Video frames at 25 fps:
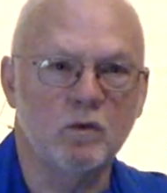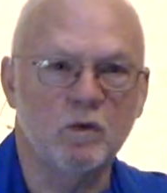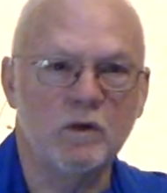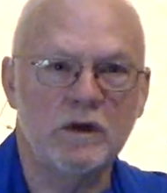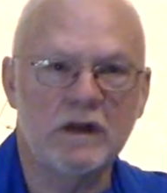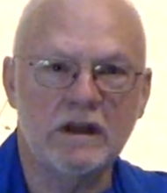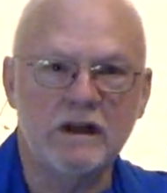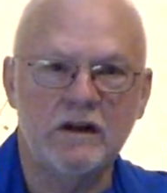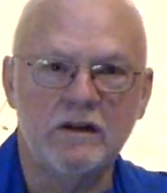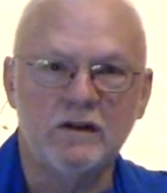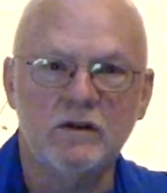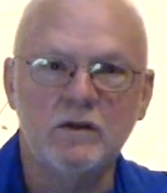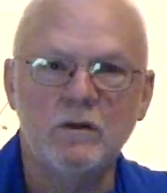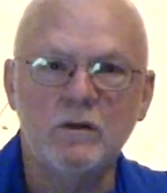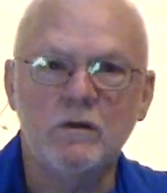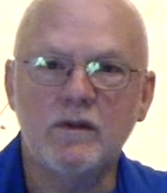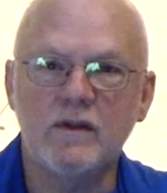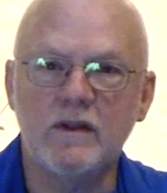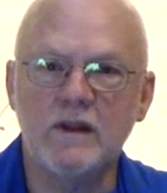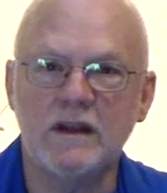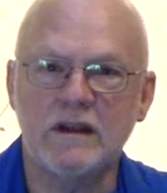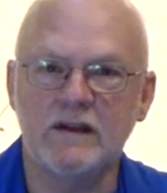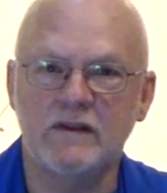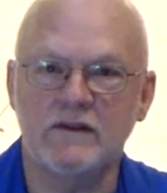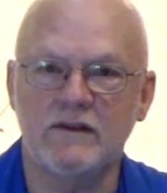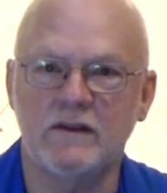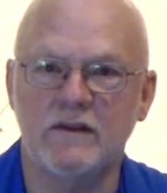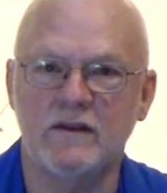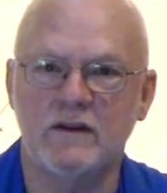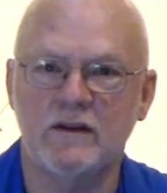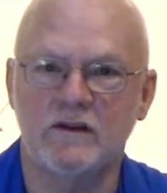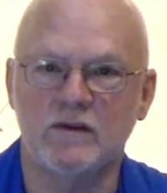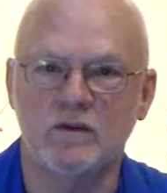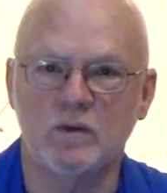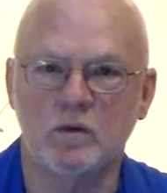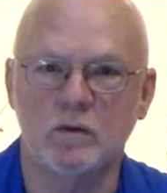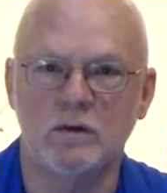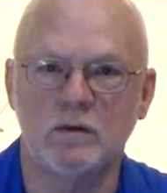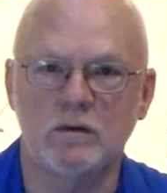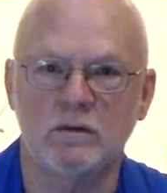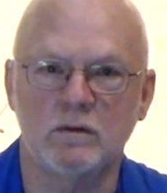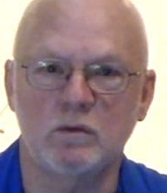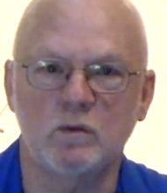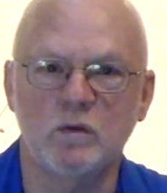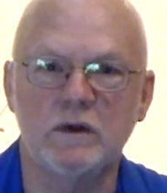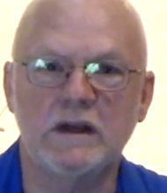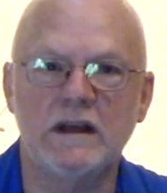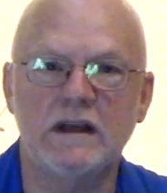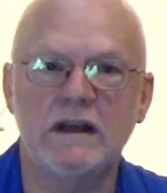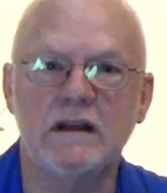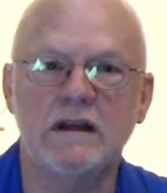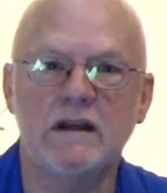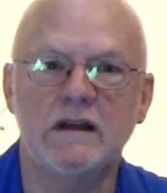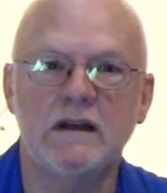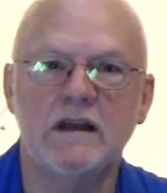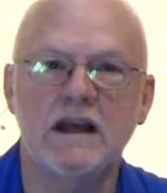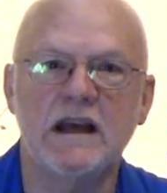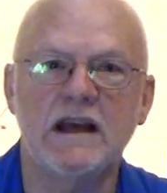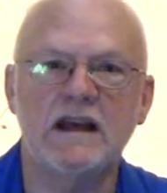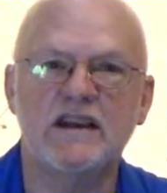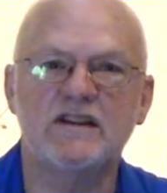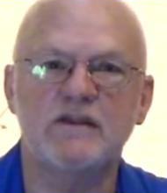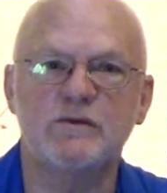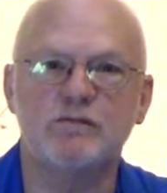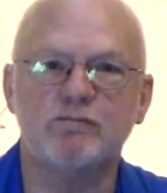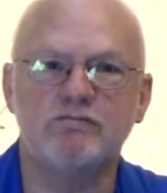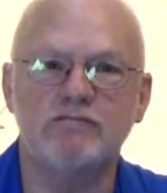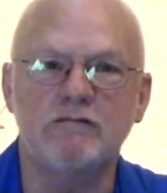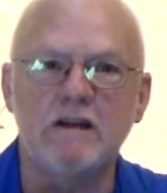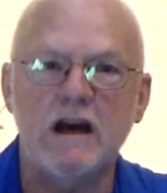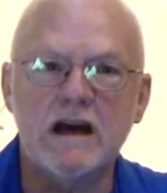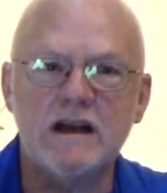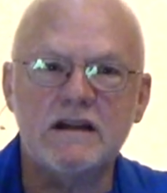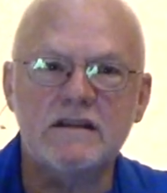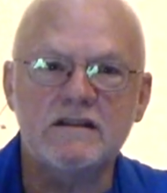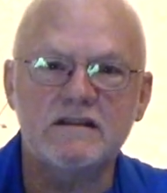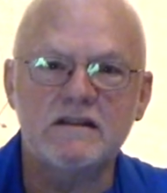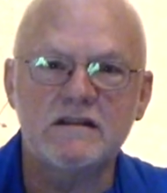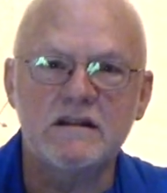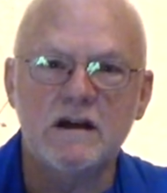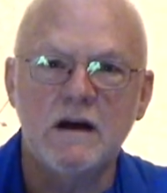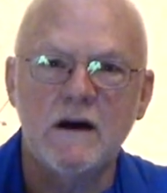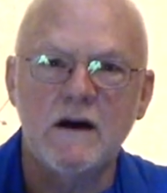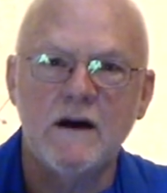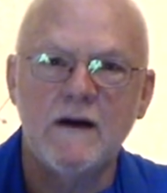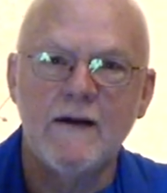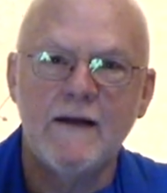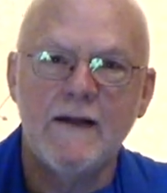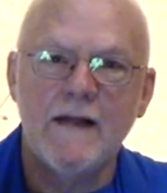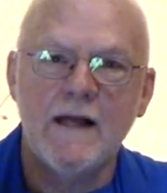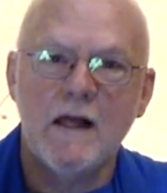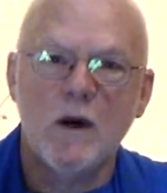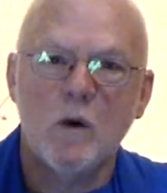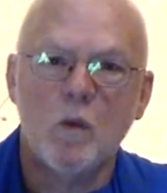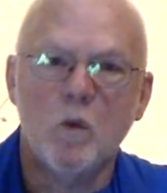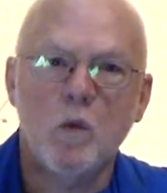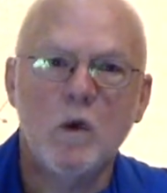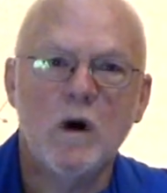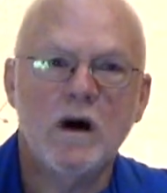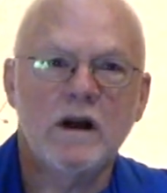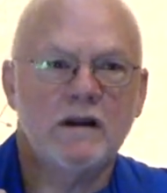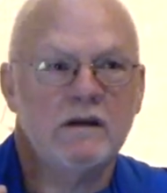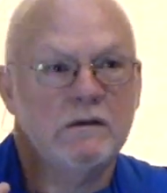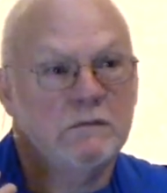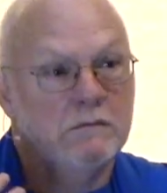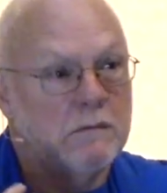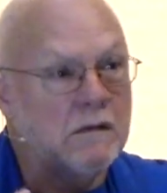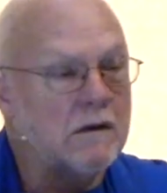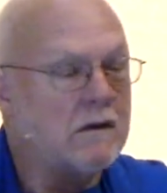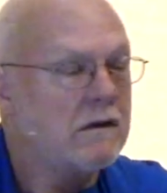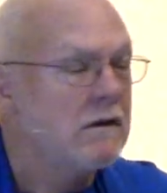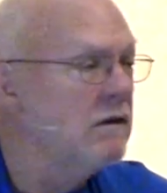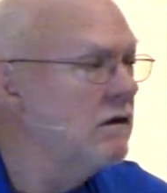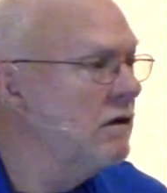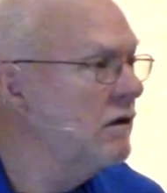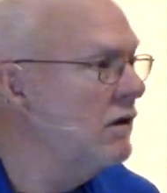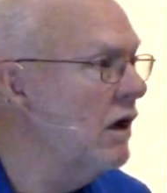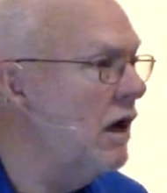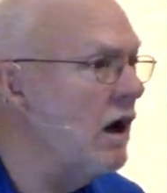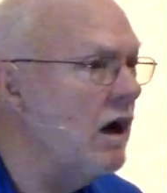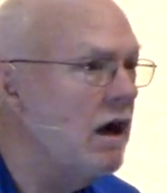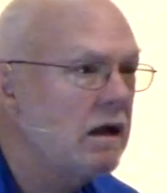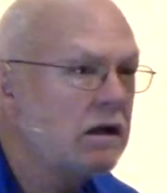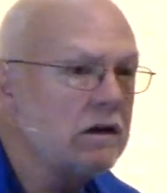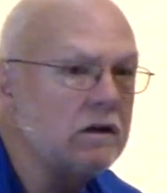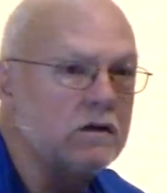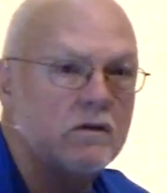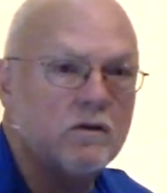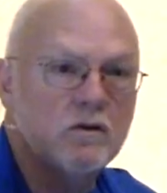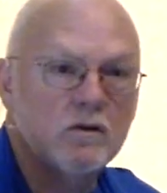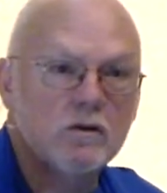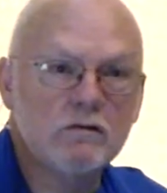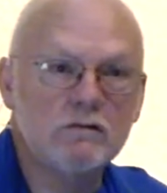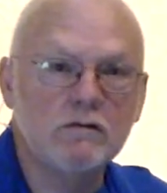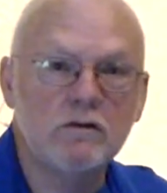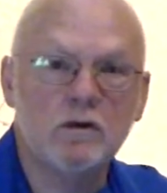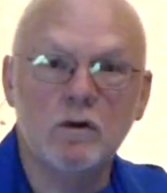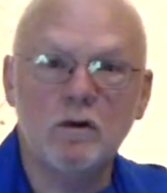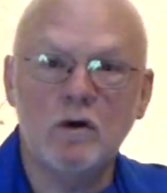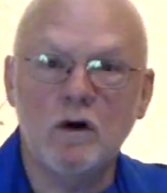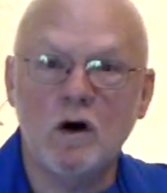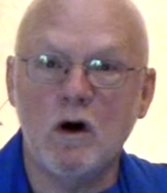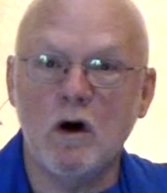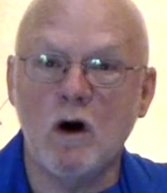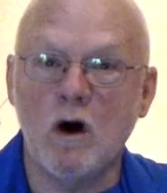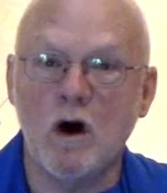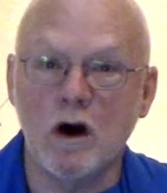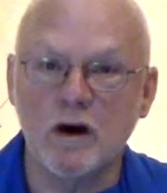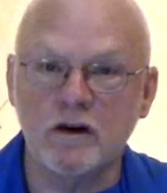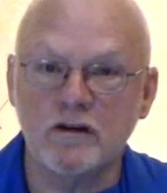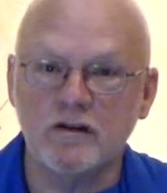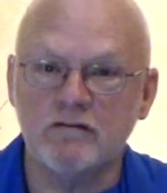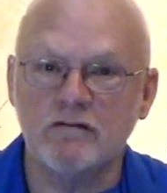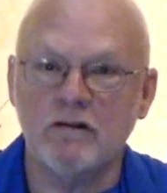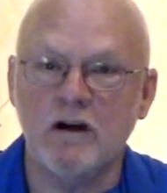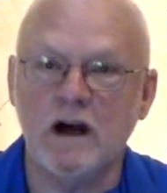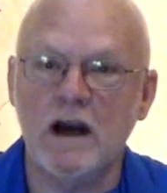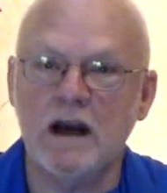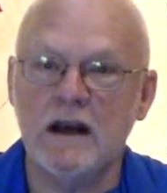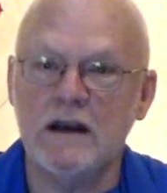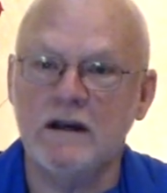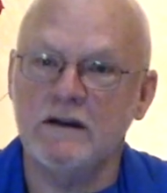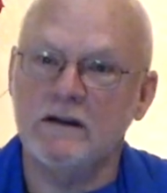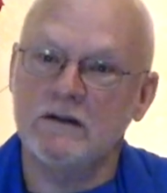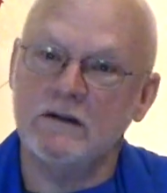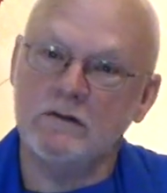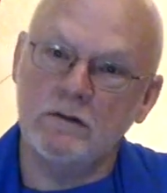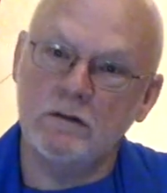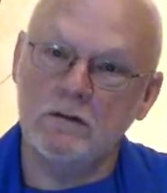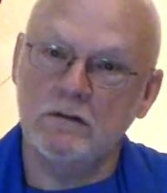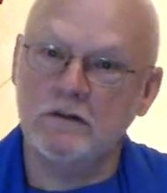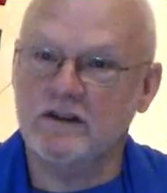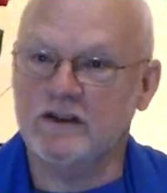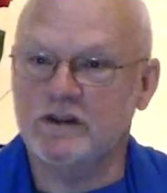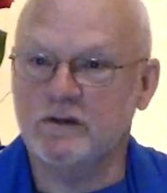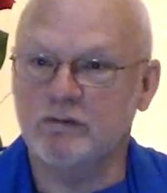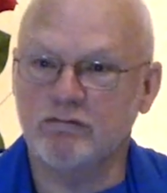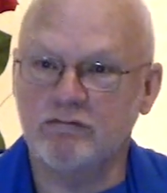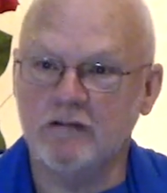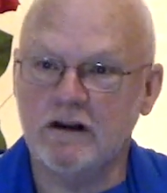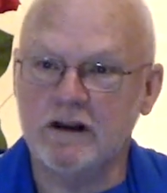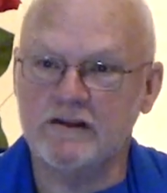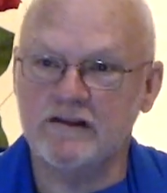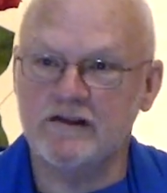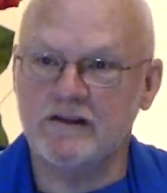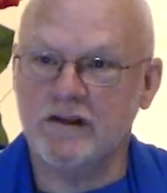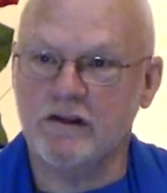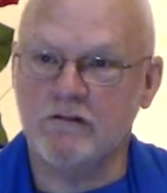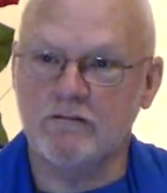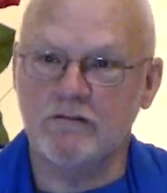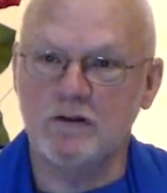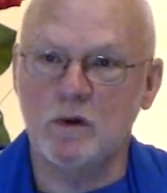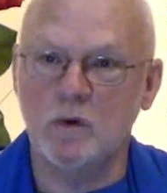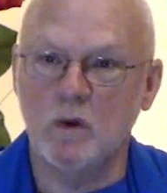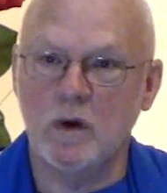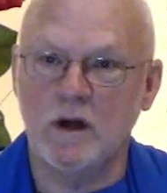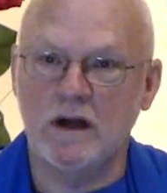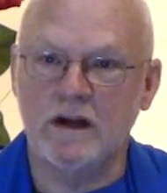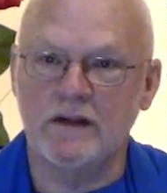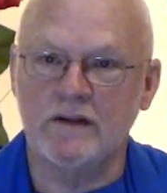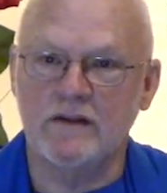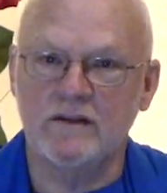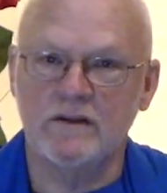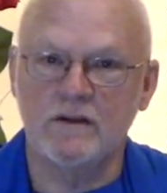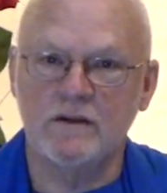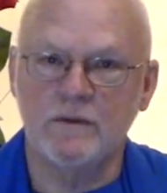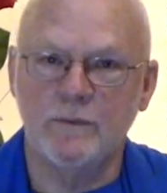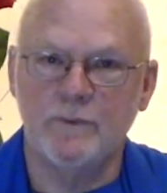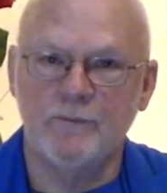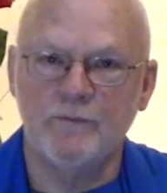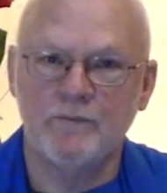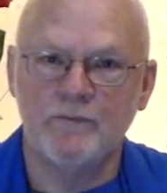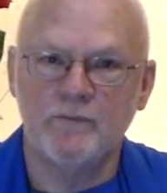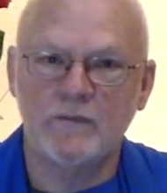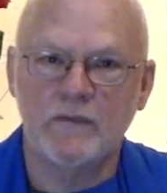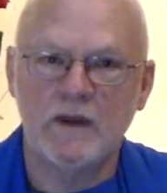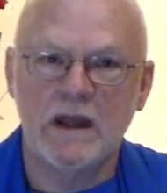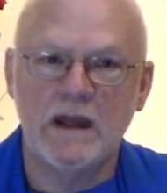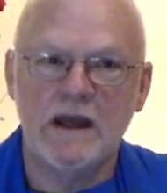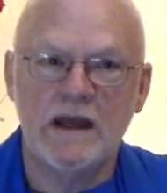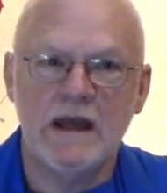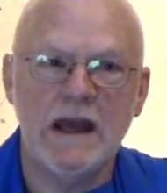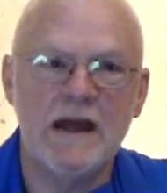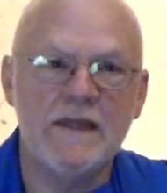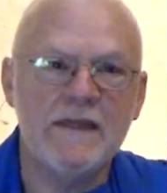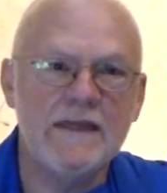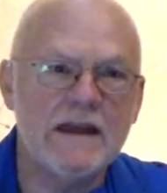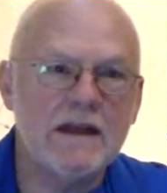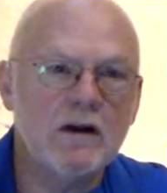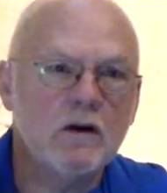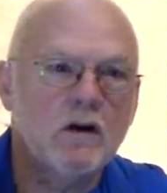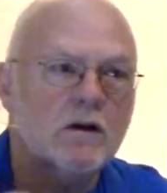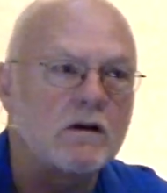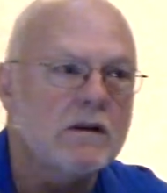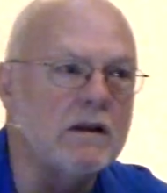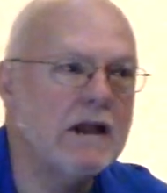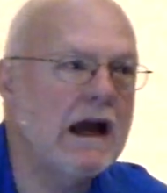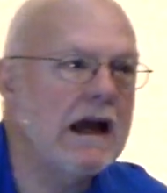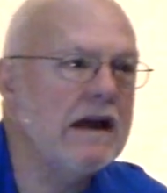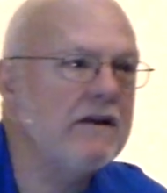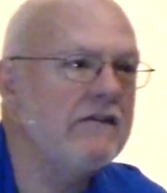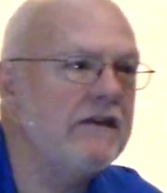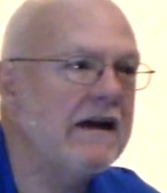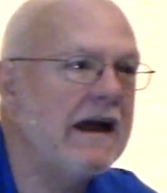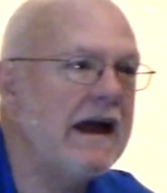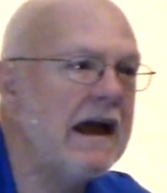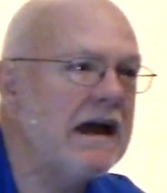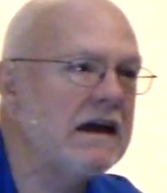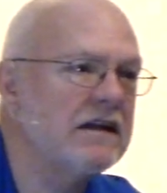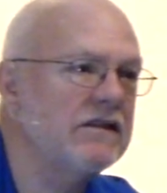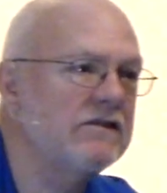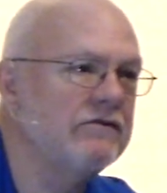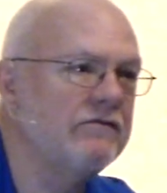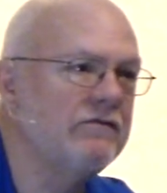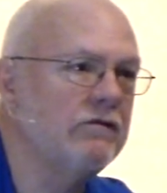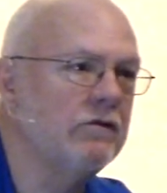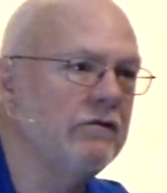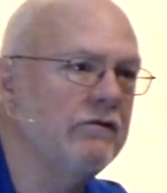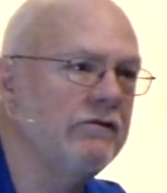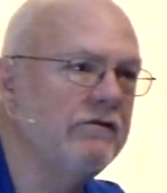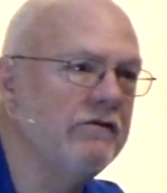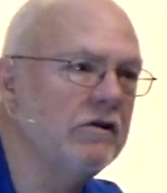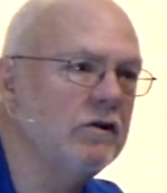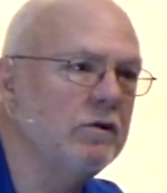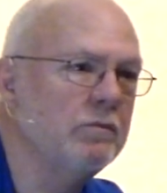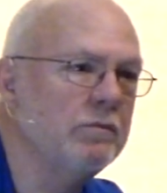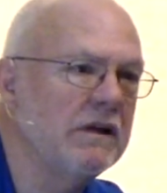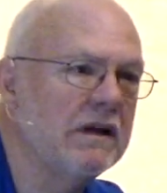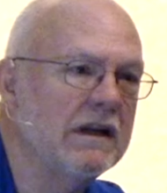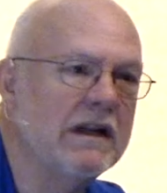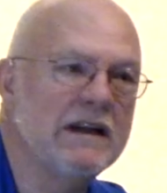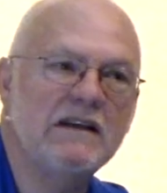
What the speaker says: We can do things in this world. We can express what God and Guru are trying to express through us. And then our life has fulfillment.